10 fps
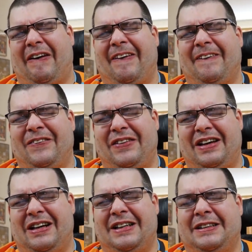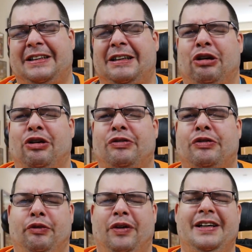come up with the idea
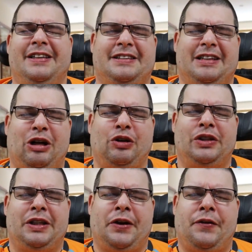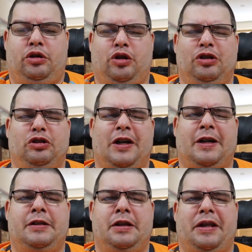of why doesn't Audi
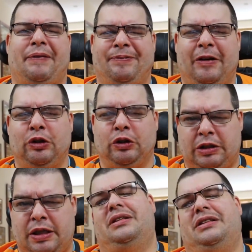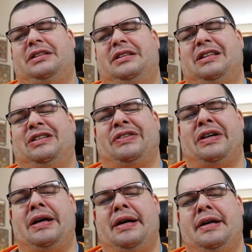contract them both so
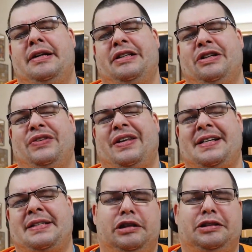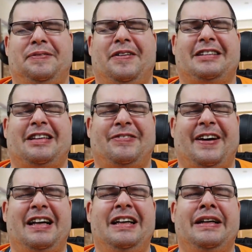that Sebastian
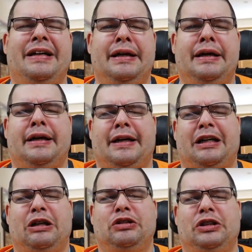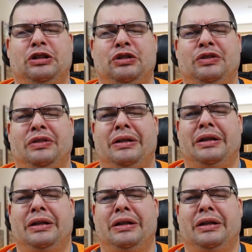Vettel can only do